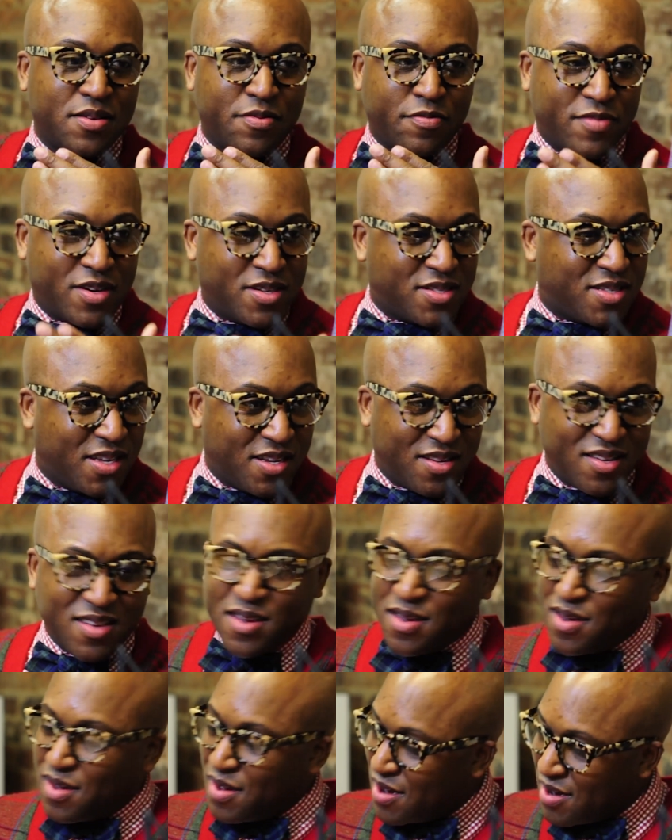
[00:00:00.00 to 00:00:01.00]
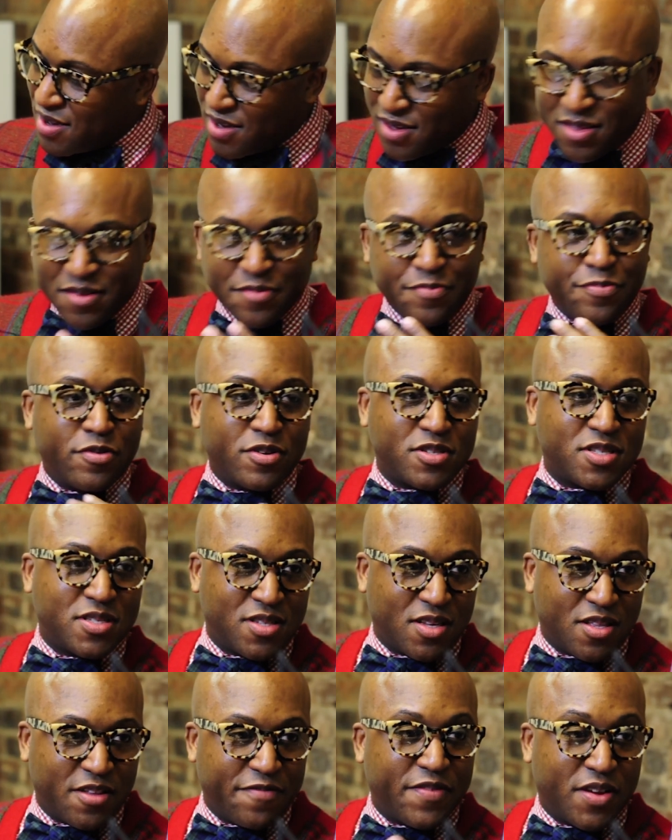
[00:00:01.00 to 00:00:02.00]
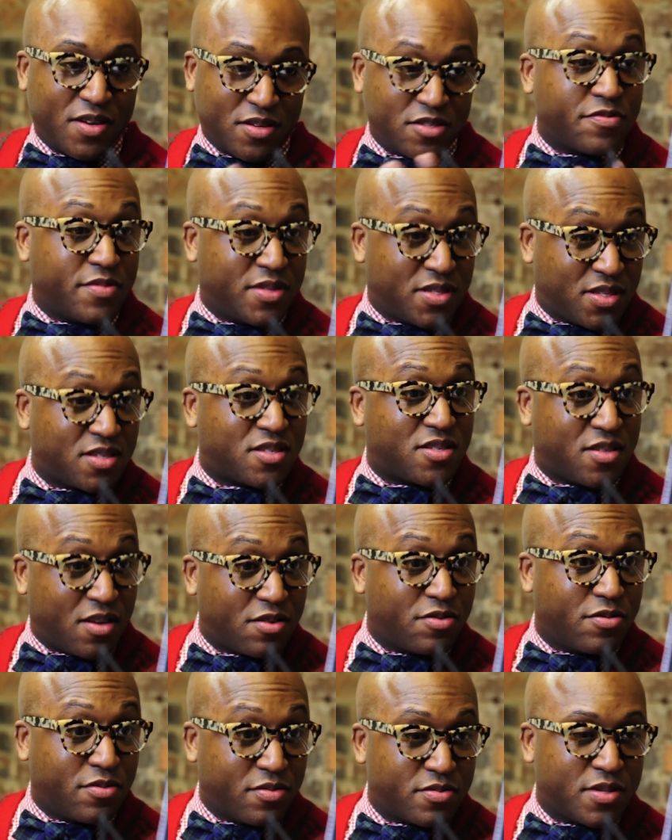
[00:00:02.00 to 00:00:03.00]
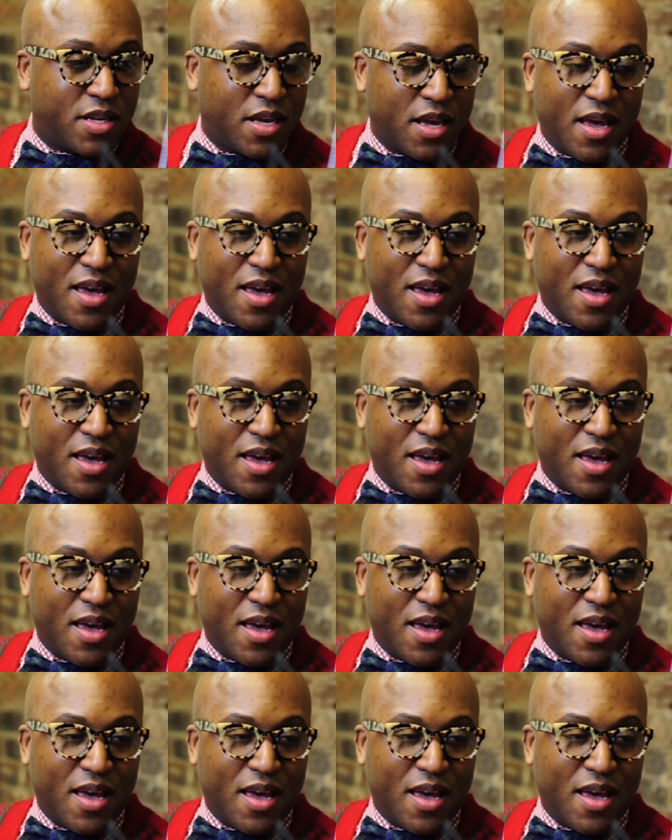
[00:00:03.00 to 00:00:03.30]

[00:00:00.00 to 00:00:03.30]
and once I'll give them portions of the funds once it's sold.